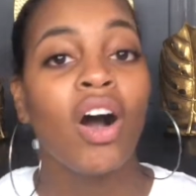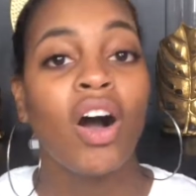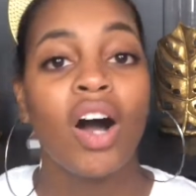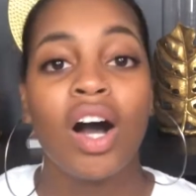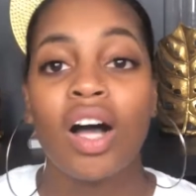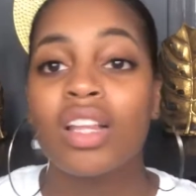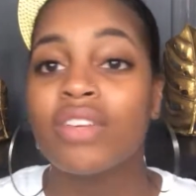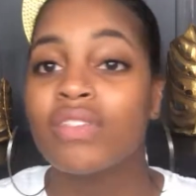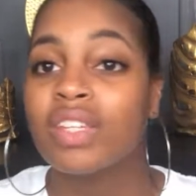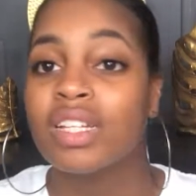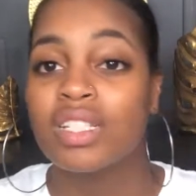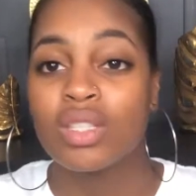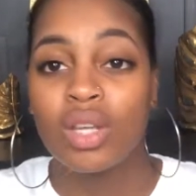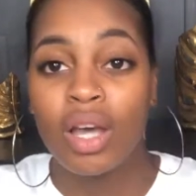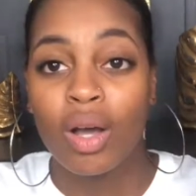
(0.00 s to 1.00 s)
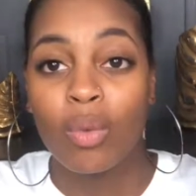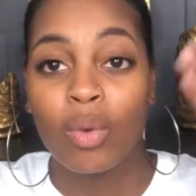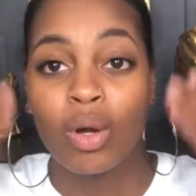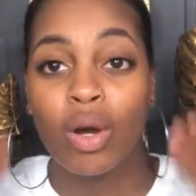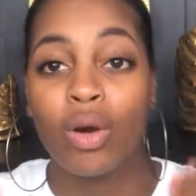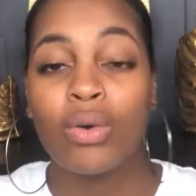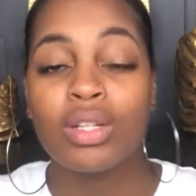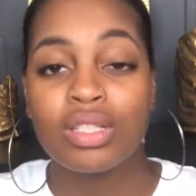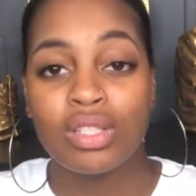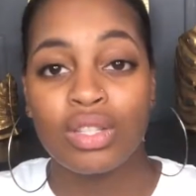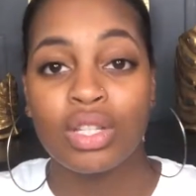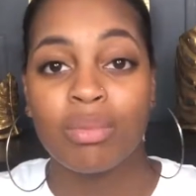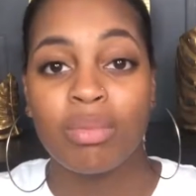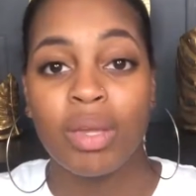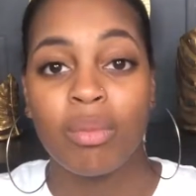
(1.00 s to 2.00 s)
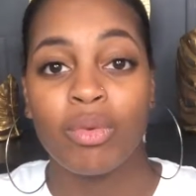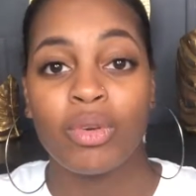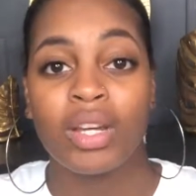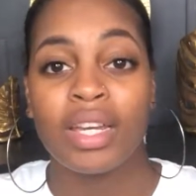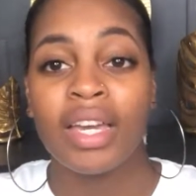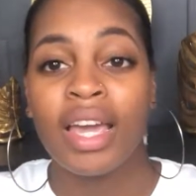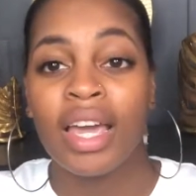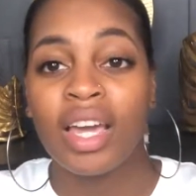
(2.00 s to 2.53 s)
All of this will go into your memory,